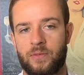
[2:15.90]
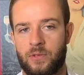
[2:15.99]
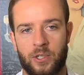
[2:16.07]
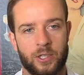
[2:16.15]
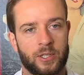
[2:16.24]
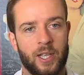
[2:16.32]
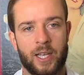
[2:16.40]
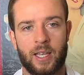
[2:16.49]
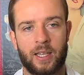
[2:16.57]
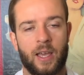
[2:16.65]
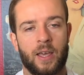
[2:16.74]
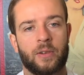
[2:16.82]
just like
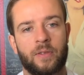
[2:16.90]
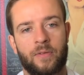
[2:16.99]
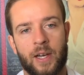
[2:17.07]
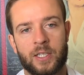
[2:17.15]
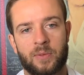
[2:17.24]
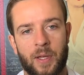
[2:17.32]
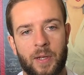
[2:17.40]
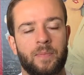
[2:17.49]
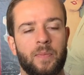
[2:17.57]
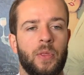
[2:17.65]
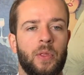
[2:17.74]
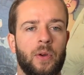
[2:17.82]
any other
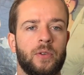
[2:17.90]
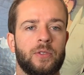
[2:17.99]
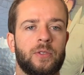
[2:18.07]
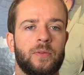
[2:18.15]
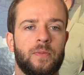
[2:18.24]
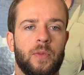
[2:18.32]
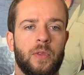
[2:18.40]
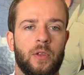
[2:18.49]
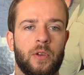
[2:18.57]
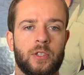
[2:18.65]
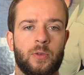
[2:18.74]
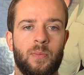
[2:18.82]
investment, there's
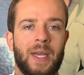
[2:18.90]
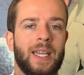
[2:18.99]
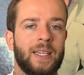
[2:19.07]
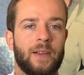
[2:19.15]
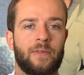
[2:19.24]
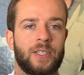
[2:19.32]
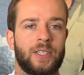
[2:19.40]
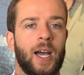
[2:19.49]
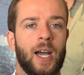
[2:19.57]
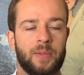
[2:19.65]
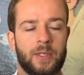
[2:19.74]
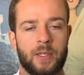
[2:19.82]
many different
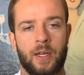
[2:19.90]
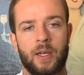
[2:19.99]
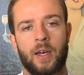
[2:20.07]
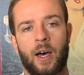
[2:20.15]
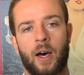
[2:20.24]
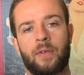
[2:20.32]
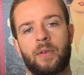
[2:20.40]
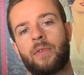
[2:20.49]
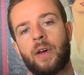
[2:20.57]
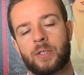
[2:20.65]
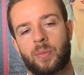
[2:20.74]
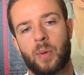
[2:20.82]
types of
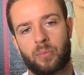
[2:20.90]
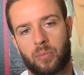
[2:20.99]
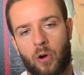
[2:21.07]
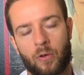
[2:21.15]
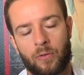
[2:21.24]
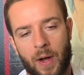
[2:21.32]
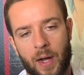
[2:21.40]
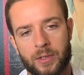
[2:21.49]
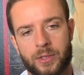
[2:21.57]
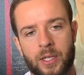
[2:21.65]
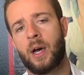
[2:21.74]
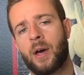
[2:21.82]
investment
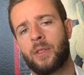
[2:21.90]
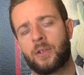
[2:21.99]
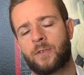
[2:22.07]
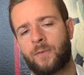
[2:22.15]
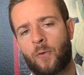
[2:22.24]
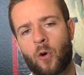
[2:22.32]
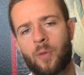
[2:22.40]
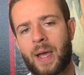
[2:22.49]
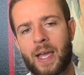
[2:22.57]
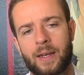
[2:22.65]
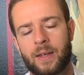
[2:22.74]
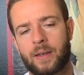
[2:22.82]
profiles. There's four
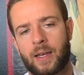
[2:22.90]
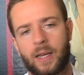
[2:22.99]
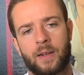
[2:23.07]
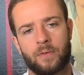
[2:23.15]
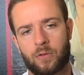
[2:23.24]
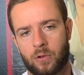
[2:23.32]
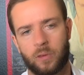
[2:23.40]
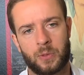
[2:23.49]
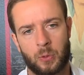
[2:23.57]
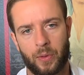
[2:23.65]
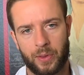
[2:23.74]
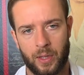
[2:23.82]
main kind of
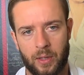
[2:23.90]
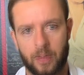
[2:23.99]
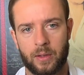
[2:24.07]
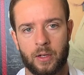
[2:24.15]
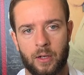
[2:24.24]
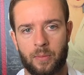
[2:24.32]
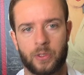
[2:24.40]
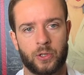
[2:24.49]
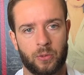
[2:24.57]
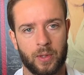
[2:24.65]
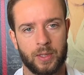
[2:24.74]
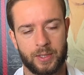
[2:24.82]
groups within
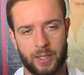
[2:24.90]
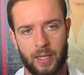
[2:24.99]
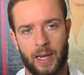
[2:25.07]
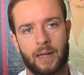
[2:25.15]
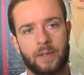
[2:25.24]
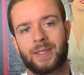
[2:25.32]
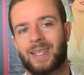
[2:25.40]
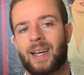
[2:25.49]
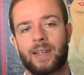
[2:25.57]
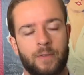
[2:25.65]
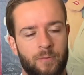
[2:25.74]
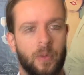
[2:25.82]
commercial real estate.
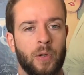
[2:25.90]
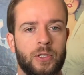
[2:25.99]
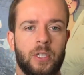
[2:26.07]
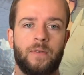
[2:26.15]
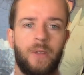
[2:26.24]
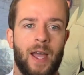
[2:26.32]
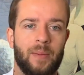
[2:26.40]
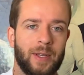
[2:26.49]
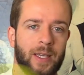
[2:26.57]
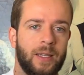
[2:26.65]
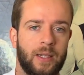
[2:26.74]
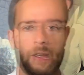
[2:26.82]
Outside of
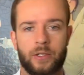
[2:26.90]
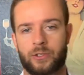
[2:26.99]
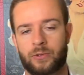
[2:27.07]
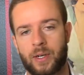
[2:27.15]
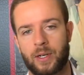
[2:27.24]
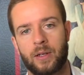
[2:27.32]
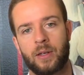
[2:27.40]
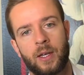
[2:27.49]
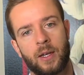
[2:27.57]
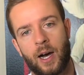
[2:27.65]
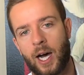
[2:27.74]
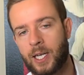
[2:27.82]
multifamily, industrial,
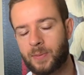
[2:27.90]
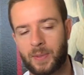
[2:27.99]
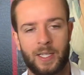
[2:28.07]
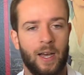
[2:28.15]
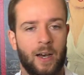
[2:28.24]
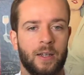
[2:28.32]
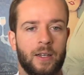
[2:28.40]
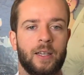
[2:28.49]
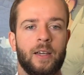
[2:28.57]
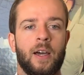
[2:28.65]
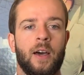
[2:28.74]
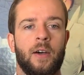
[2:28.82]

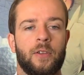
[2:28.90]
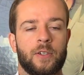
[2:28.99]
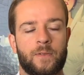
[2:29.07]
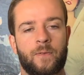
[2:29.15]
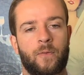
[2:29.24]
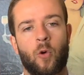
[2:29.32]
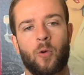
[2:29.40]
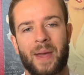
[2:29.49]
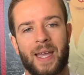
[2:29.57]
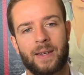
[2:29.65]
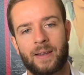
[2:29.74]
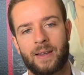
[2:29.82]
hospitality, there's four
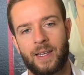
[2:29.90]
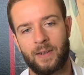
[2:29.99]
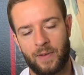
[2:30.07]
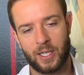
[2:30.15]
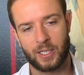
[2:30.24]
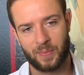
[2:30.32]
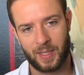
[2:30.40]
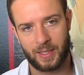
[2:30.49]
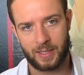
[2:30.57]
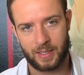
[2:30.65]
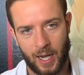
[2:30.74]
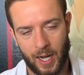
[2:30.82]
main
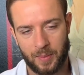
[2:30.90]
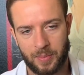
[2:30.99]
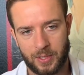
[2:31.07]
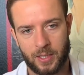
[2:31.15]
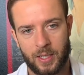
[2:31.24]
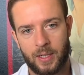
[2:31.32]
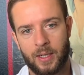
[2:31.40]
investment types.